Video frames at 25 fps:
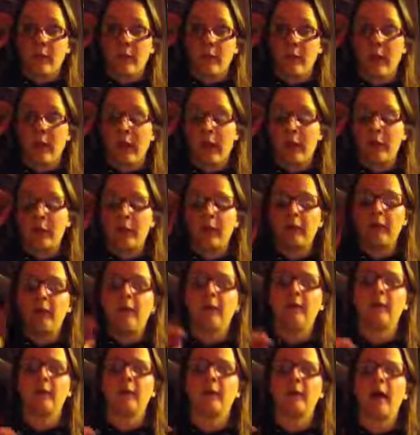That
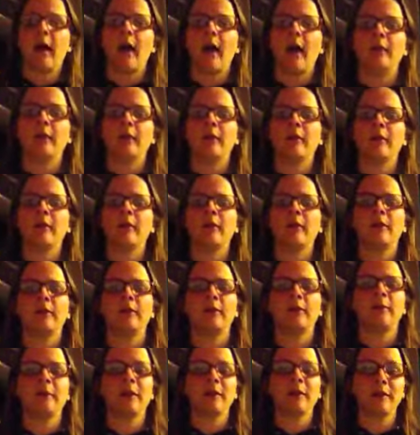because I don't know, it
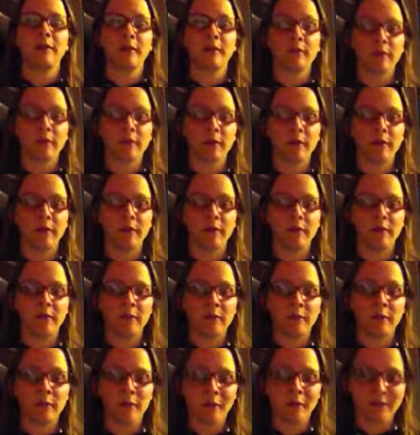just makes the story
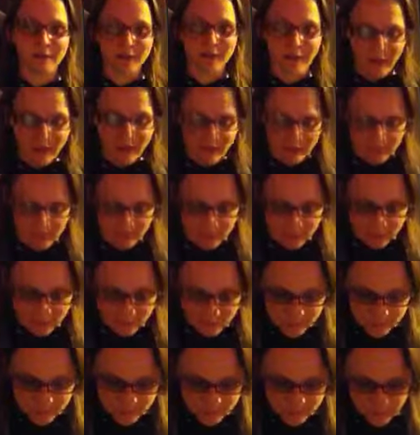just more exciting.
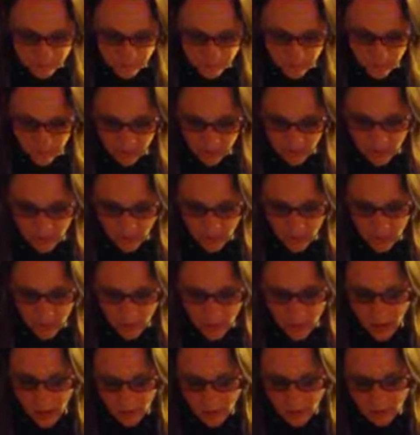
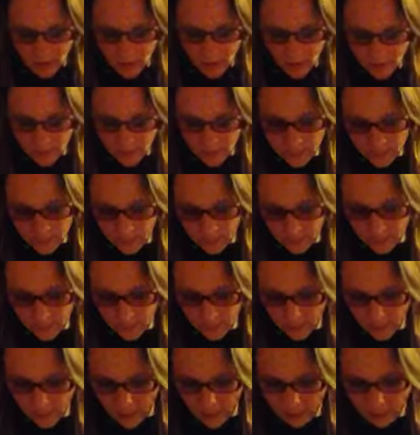Another one that I
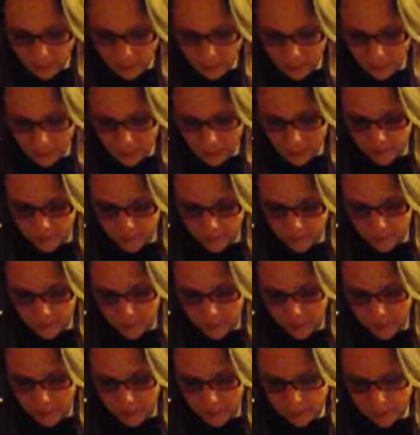could watch over and over
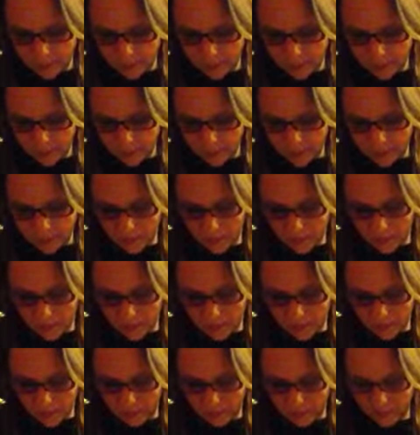again and still love is
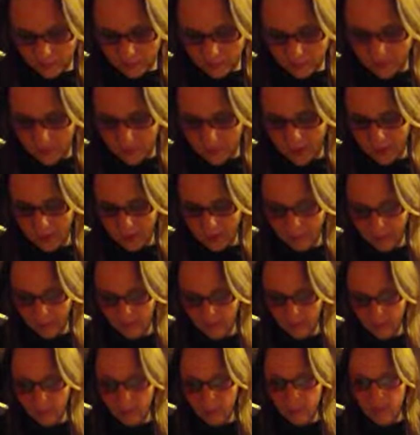the
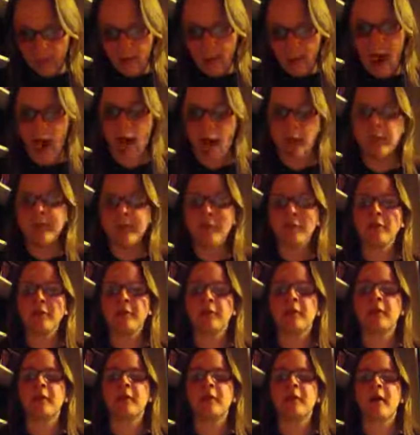Aristocats. I
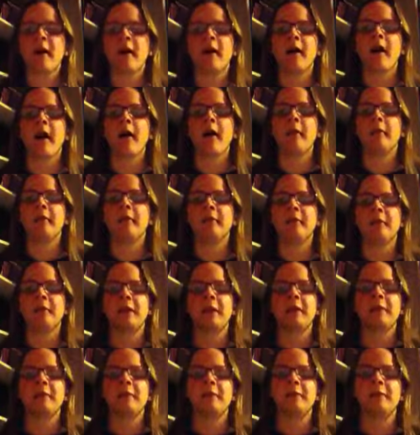used to love. I was
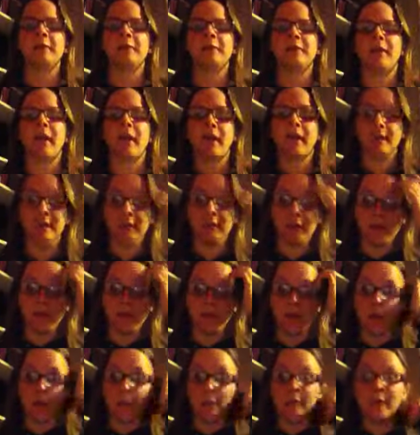slightly. Obs- I
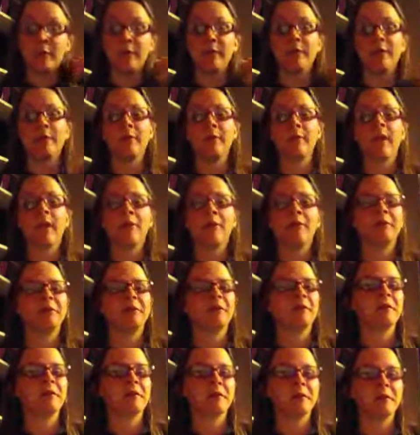loved that movie when I
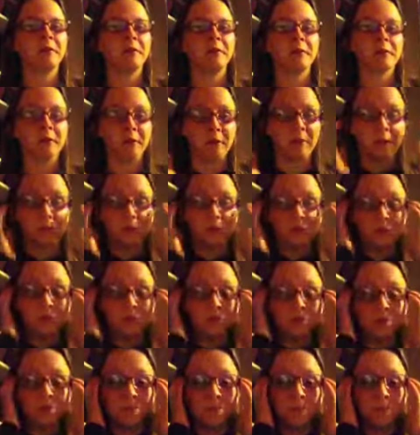was a little girl